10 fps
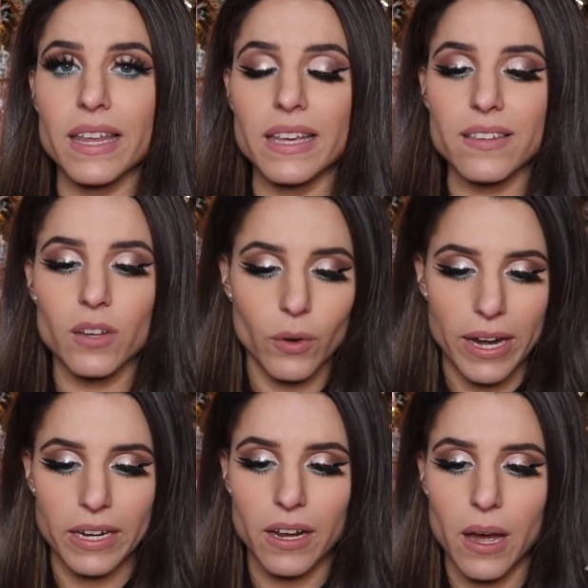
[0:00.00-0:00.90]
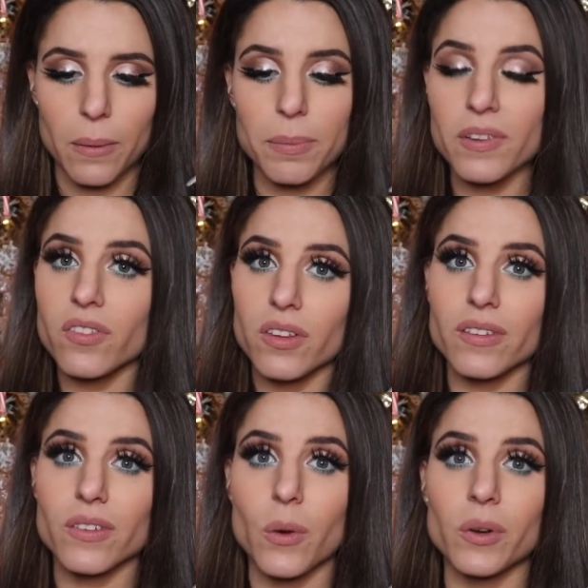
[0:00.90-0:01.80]
think he's a great uh,
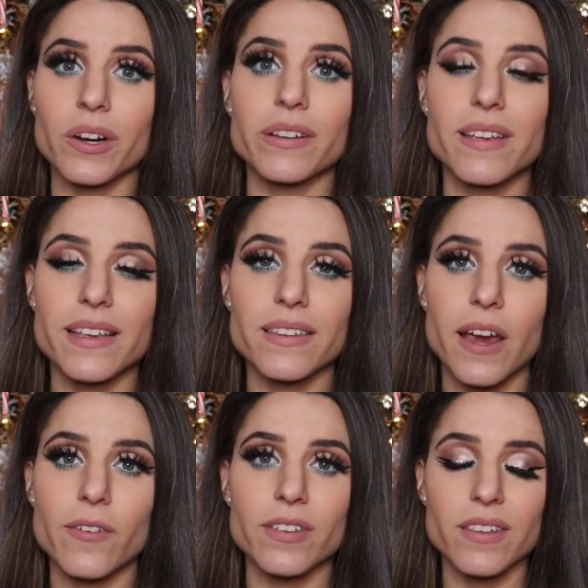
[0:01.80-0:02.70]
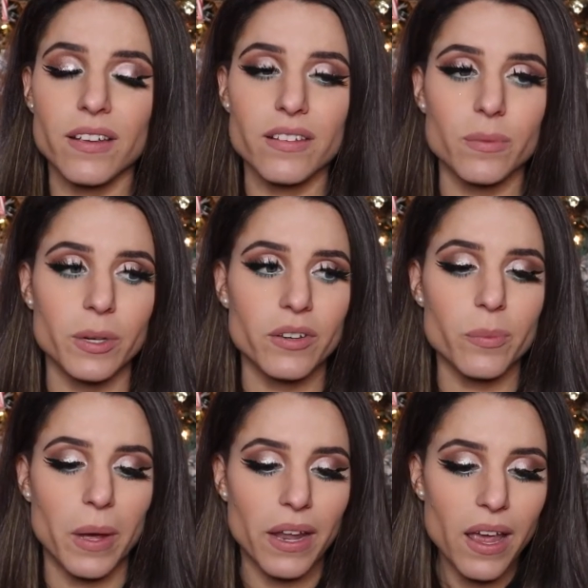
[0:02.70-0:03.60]
business owner and takes care of his customers,
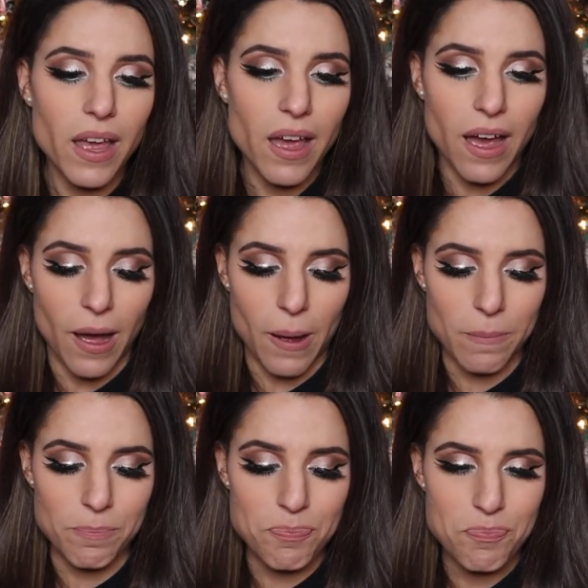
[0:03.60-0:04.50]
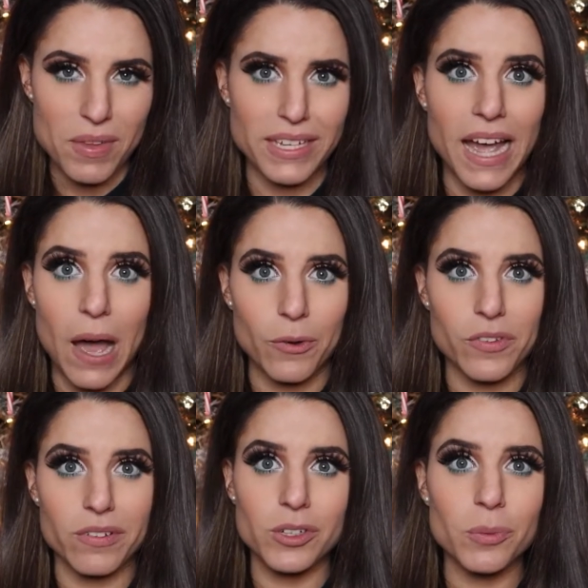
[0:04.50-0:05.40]
but um, yeah, I
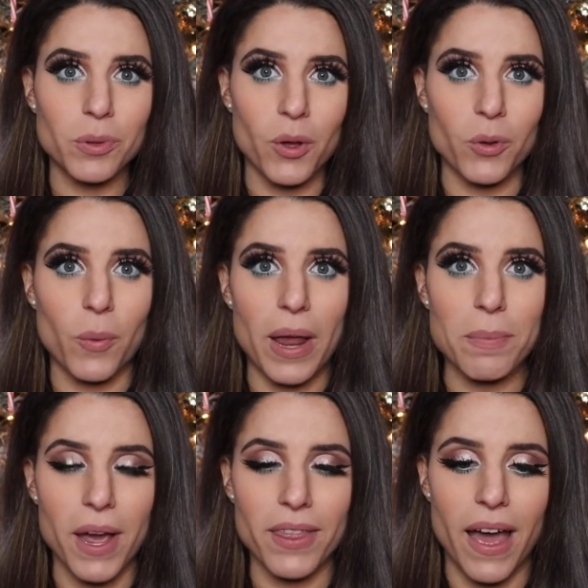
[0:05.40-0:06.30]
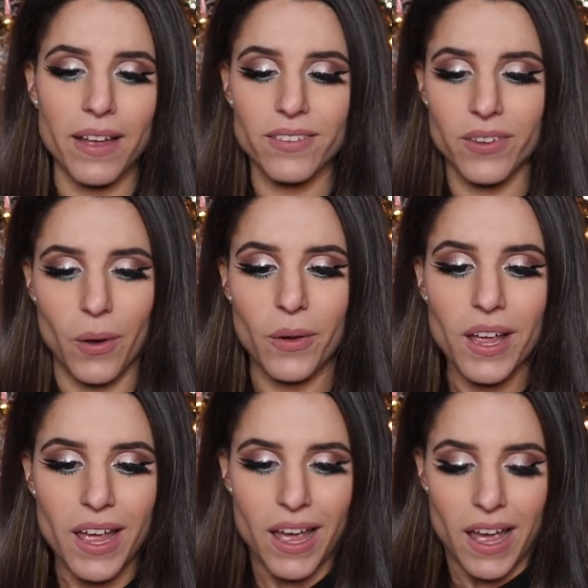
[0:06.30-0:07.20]
was a little blown away by that. So,
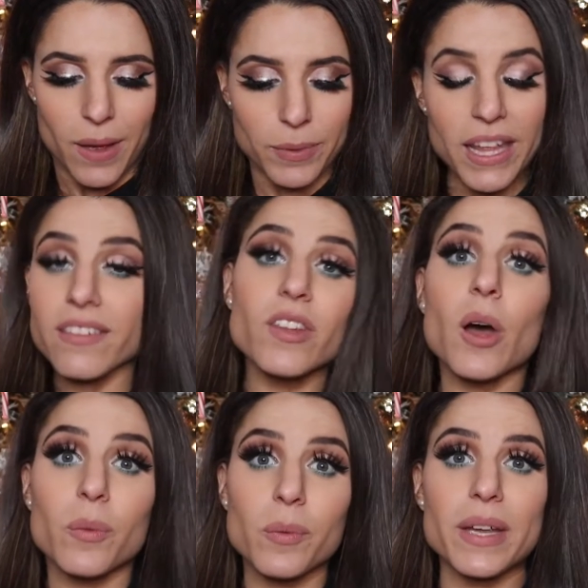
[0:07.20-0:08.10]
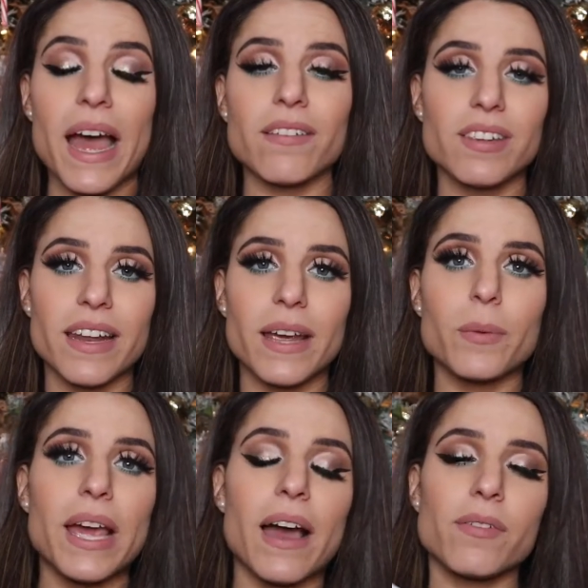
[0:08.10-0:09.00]
but that's not what we have today.
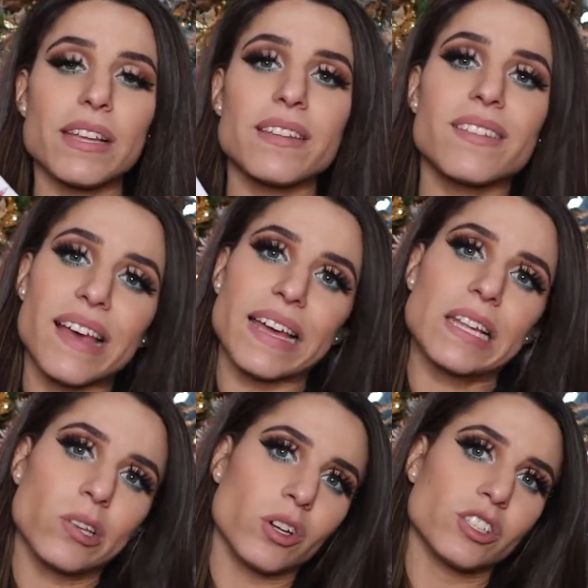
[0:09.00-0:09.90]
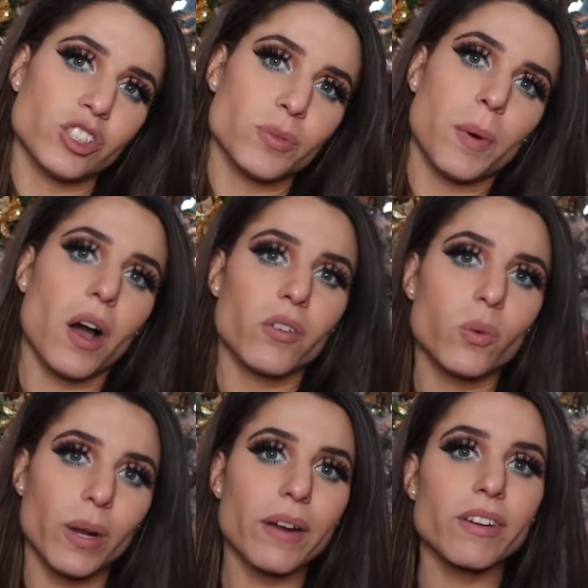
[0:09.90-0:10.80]
We have the second largest box,
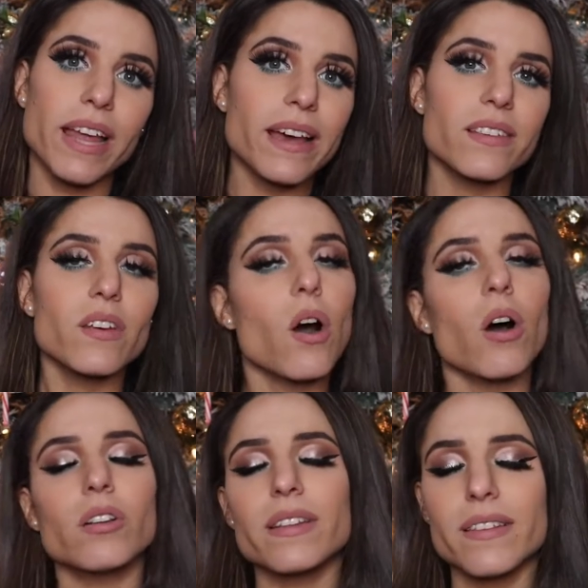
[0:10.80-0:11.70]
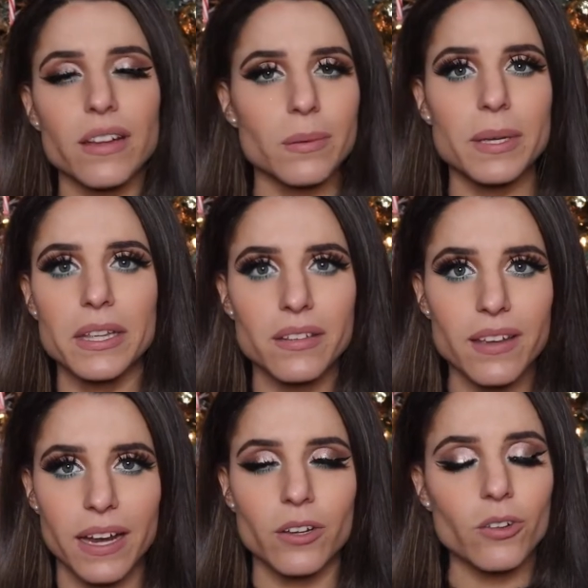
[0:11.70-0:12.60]
whatever that is called is gonna be in the
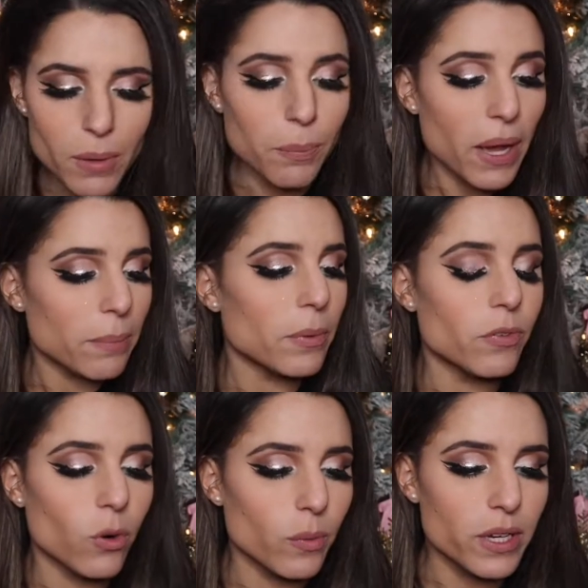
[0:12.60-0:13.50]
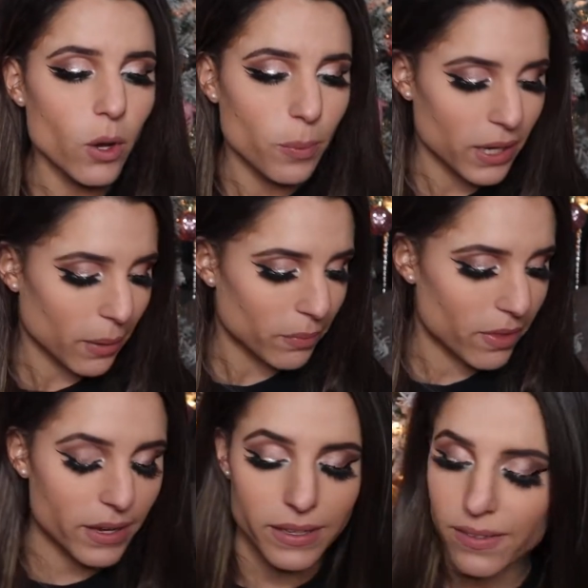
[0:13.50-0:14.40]
title. But before we open up
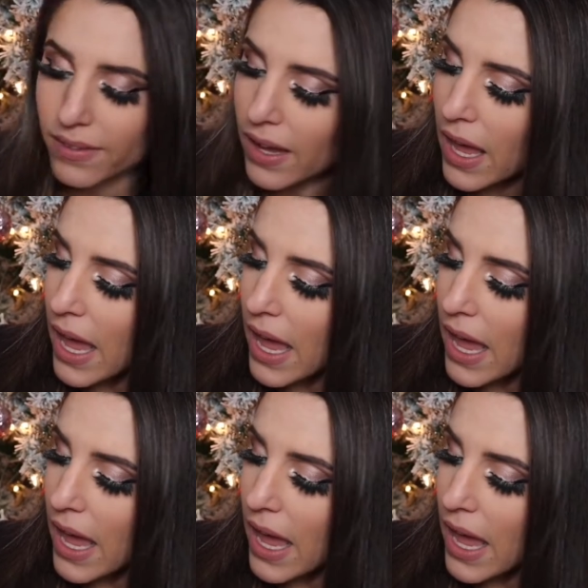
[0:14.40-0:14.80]
this,